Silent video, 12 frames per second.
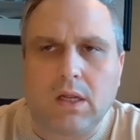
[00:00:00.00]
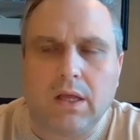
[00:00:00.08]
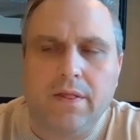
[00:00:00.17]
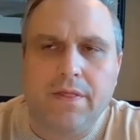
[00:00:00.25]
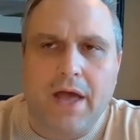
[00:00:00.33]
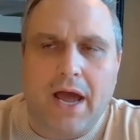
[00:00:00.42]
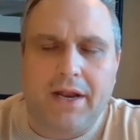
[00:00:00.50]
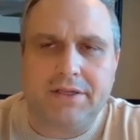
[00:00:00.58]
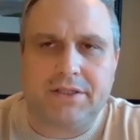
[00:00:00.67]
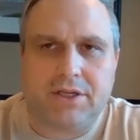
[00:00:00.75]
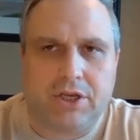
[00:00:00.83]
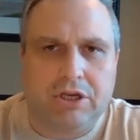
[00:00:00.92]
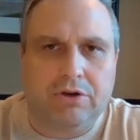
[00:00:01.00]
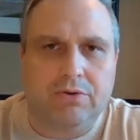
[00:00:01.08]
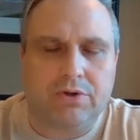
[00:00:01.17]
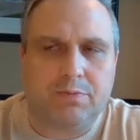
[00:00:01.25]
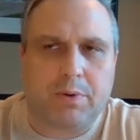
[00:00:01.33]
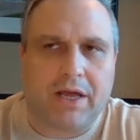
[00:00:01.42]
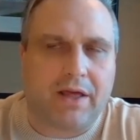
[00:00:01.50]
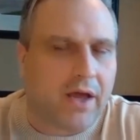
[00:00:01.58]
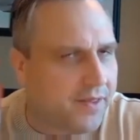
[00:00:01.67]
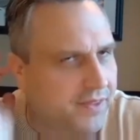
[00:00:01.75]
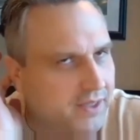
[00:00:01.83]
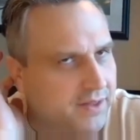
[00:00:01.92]
that is huge. But
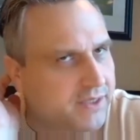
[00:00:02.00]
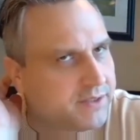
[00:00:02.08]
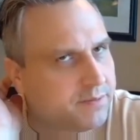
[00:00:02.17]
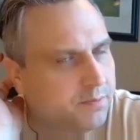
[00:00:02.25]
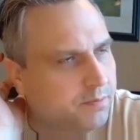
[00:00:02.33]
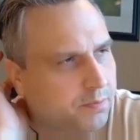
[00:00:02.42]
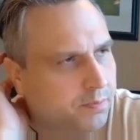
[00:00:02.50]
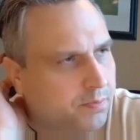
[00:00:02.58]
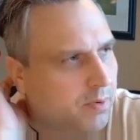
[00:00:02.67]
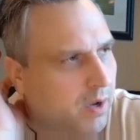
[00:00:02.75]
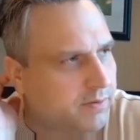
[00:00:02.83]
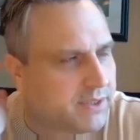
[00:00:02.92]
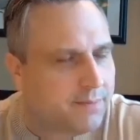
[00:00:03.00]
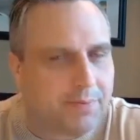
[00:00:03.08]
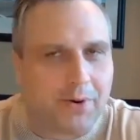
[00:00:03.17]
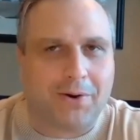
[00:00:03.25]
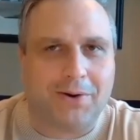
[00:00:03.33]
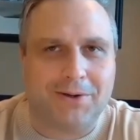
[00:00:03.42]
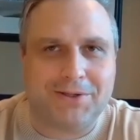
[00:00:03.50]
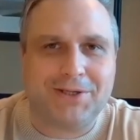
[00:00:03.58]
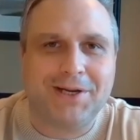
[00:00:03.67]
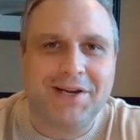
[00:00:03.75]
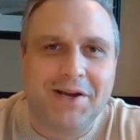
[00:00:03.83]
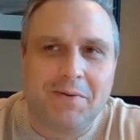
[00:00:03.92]
I think this, I wouldn't say purge,
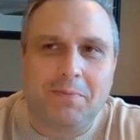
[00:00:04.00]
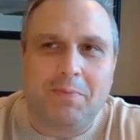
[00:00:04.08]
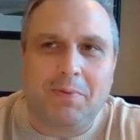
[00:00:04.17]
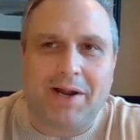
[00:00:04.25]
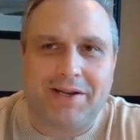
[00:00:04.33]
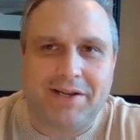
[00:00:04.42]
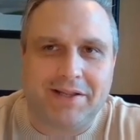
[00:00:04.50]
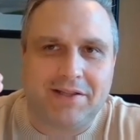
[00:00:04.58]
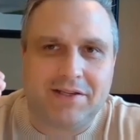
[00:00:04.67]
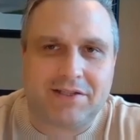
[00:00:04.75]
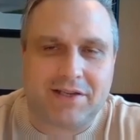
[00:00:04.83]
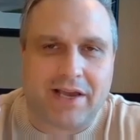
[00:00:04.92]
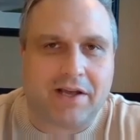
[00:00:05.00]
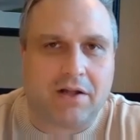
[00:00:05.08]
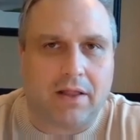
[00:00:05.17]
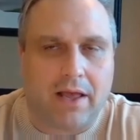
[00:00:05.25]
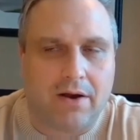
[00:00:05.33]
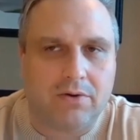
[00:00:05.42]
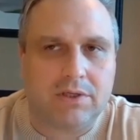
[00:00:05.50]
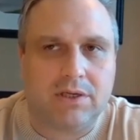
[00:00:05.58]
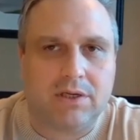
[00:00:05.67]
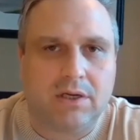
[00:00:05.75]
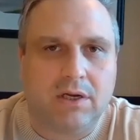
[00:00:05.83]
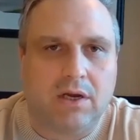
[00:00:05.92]
but this cycle out
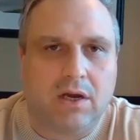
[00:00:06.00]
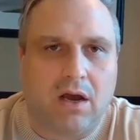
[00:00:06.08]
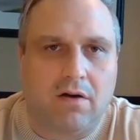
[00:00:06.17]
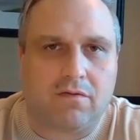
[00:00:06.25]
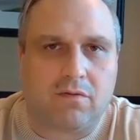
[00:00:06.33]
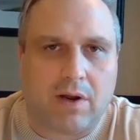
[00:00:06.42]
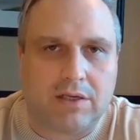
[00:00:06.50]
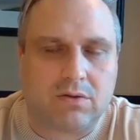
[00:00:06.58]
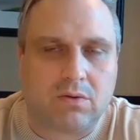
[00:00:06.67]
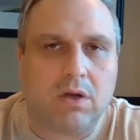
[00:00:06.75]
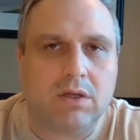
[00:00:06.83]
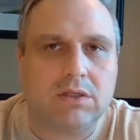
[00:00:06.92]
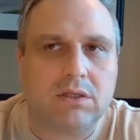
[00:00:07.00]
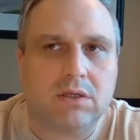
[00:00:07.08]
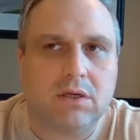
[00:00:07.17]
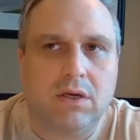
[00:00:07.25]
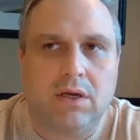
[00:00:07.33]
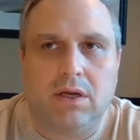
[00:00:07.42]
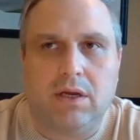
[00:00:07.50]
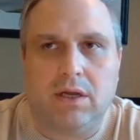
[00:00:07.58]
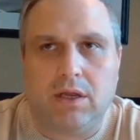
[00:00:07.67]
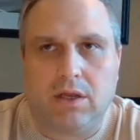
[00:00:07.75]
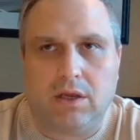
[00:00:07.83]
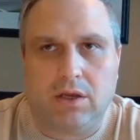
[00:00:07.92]
of restaurants,
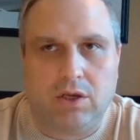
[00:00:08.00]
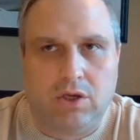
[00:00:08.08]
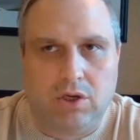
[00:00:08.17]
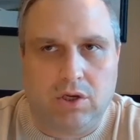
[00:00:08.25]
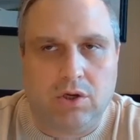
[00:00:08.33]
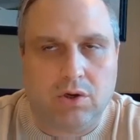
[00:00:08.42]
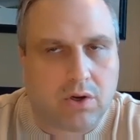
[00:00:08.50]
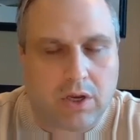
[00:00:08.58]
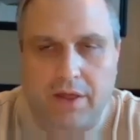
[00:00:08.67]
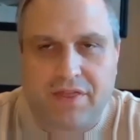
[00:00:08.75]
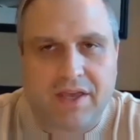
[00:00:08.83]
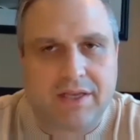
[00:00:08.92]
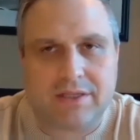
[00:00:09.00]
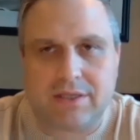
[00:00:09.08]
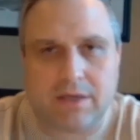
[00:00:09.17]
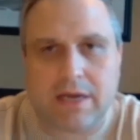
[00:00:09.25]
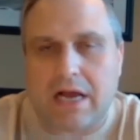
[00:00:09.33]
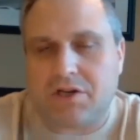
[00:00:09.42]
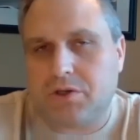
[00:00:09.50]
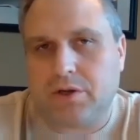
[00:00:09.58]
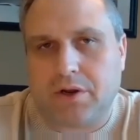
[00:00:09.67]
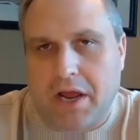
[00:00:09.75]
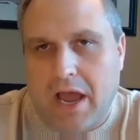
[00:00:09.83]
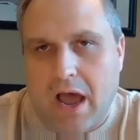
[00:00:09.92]
I think it's naturally
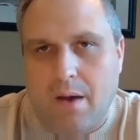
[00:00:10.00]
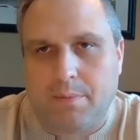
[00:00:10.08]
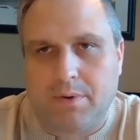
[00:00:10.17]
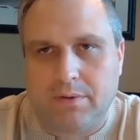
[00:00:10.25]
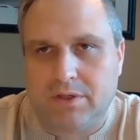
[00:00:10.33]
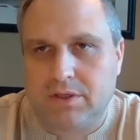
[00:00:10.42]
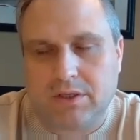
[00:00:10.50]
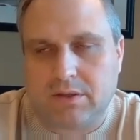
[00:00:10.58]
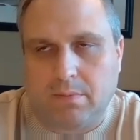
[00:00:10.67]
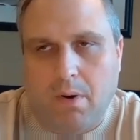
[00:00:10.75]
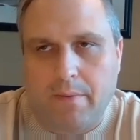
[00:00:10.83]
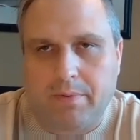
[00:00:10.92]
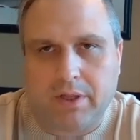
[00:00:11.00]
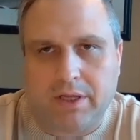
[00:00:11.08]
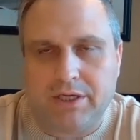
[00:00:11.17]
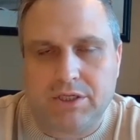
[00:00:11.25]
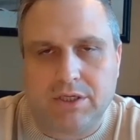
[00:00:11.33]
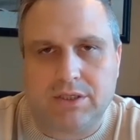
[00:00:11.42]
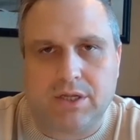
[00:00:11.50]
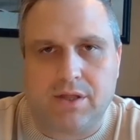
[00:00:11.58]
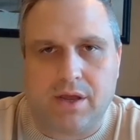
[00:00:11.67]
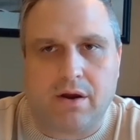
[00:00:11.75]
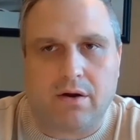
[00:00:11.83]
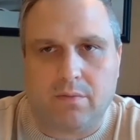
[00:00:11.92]
going to happen just because the population isn't
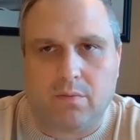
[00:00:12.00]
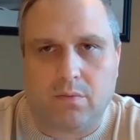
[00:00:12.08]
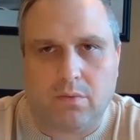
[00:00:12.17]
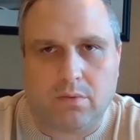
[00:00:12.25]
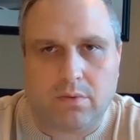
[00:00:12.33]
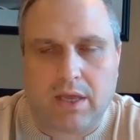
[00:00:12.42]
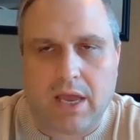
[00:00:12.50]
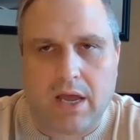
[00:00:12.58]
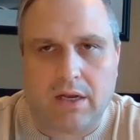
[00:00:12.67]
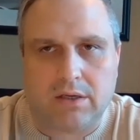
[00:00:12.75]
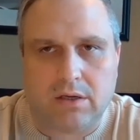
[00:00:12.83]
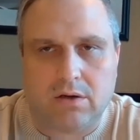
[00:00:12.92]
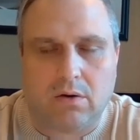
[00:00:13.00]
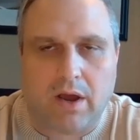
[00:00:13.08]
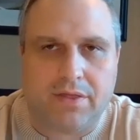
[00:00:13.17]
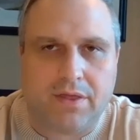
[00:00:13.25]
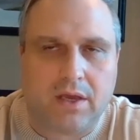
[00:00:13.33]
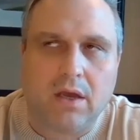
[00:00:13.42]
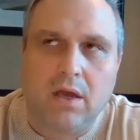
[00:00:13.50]
there and they can't, I think